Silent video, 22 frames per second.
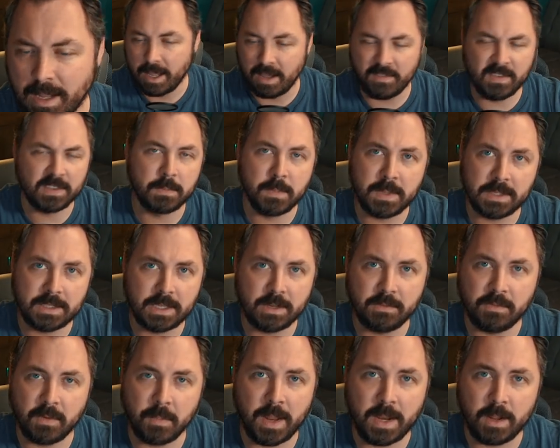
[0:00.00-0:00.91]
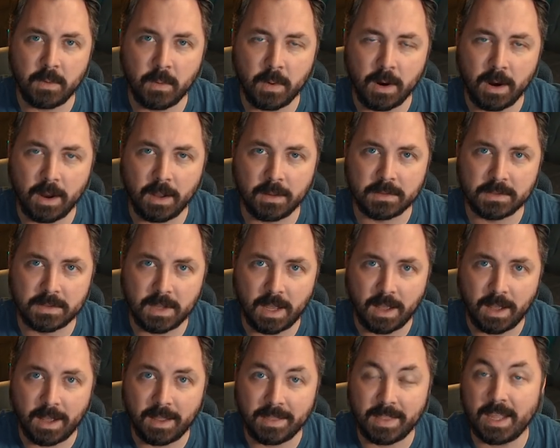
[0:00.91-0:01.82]
If it's missing from anywhere else
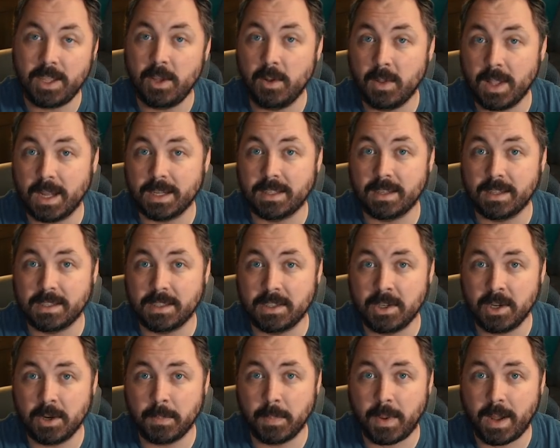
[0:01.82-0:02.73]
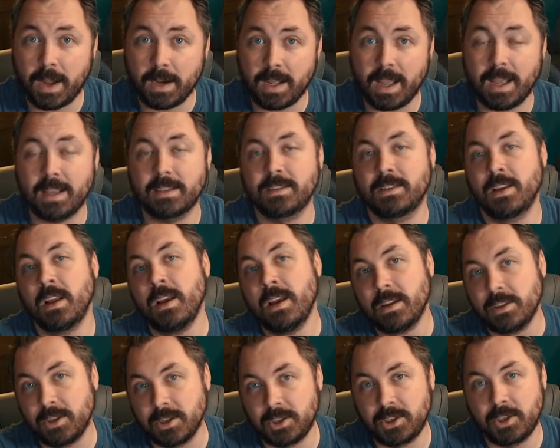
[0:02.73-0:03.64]
that you like to listen to your podcast,
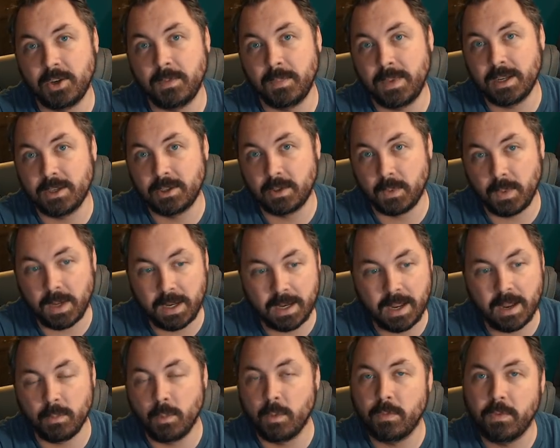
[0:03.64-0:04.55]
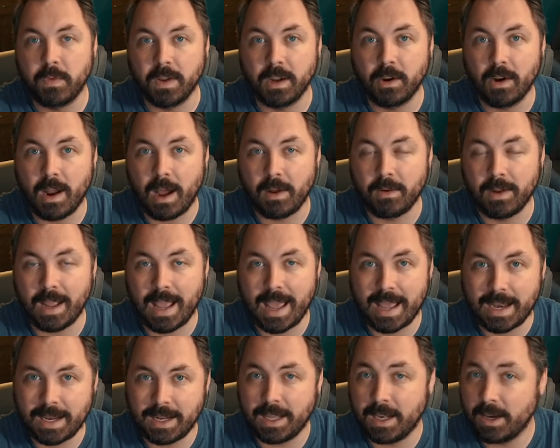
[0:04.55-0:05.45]
just shoot me a tweet and we'll figure out
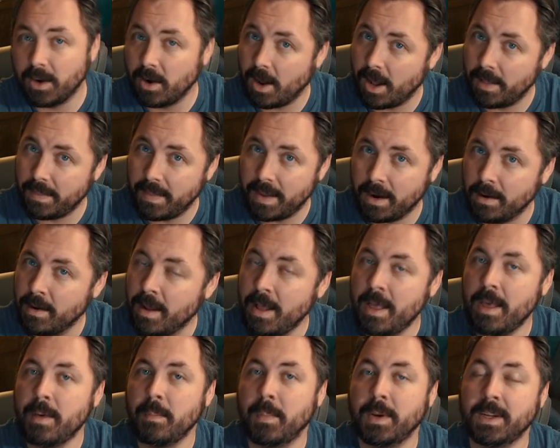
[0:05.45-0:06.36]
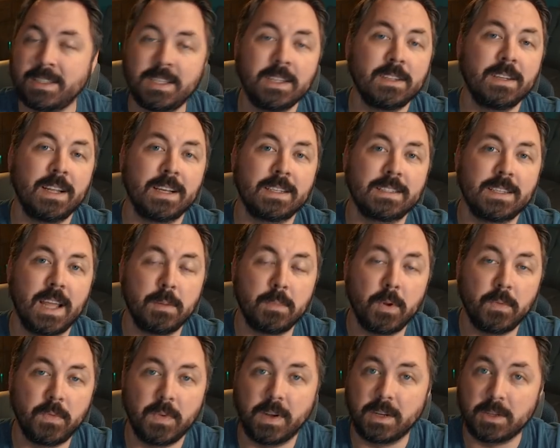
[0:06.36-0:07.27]
how to get it on there. But until next time,
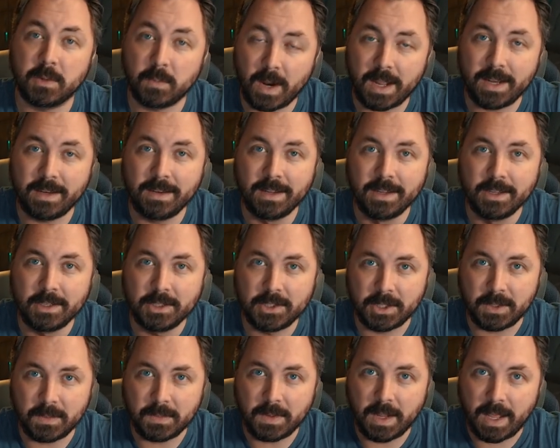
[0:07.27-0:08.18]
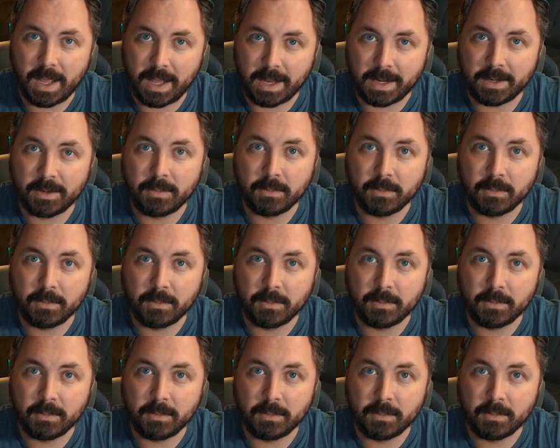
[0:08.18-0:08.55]
don't forget to write, shoot, edit,